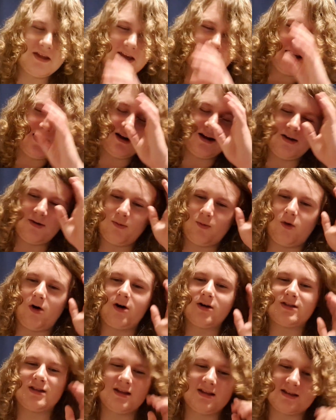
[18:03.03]
walked
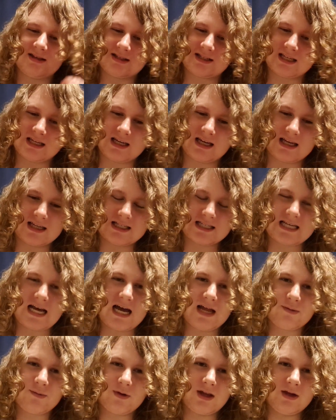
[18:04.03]
into sinking sand
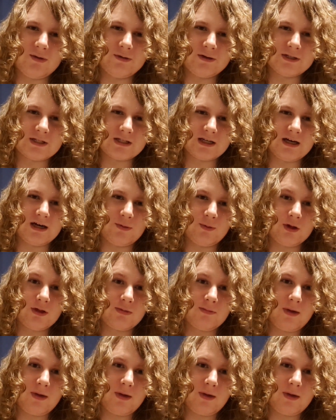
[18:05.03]
when he was with me,